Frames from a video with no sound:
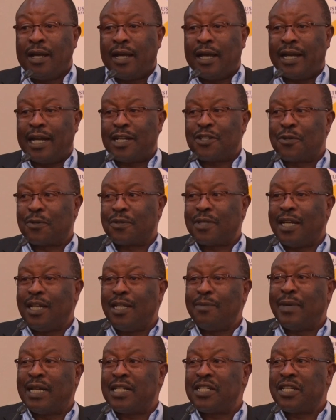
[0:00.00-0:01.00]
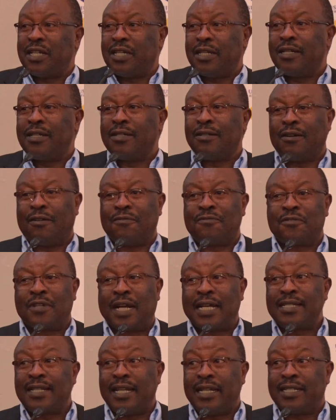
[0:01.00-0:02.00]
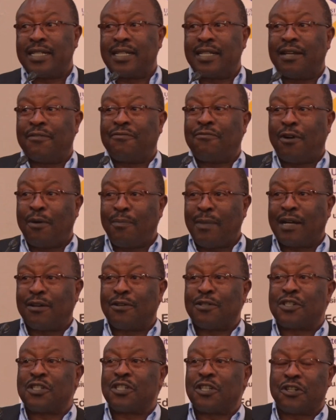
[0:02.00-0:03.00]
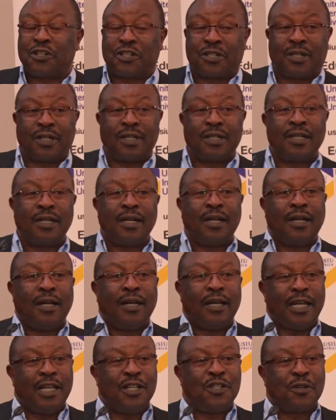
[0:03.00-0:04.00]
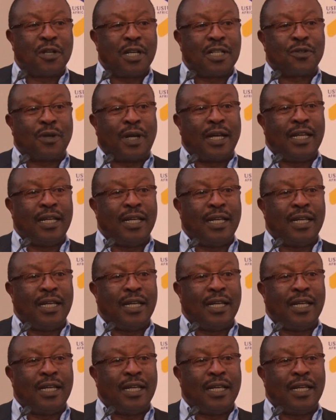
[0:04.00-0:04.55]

and I took the liberty of translating the former constitution into Kiswahili.